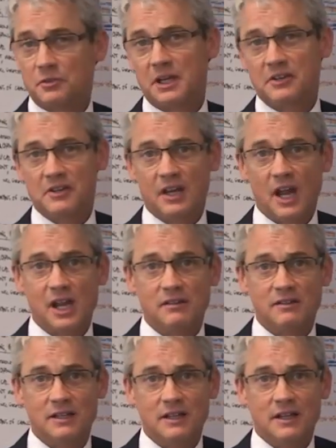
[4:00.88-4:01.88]
as quick as you can.
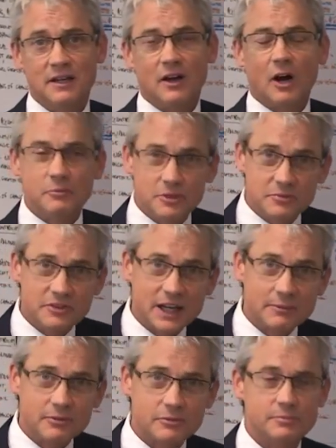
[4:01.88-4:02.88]
I'm Jim
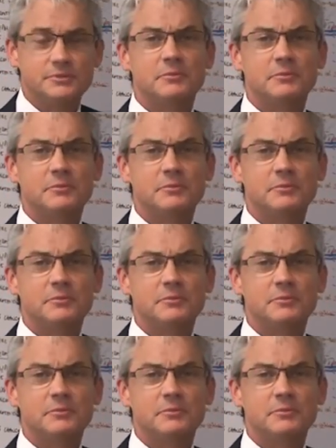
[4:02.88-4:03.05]
Stackpool from